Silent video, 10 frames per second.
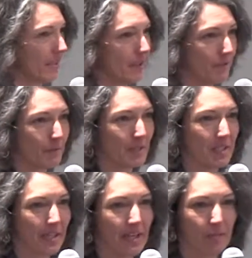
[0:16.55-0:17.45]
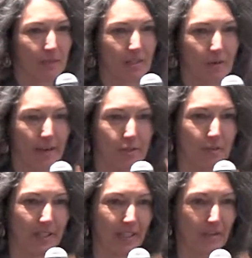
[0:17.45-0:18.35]
at the Air Force Academy,
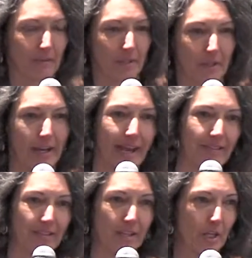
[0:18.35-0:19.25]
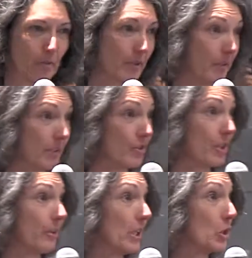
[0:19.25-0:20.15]
graduating, throwing your hat in the air with your
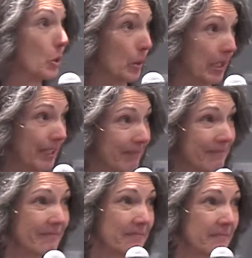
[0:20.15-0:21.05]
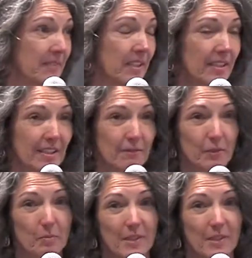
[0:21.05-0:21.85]
engineering degree. And a few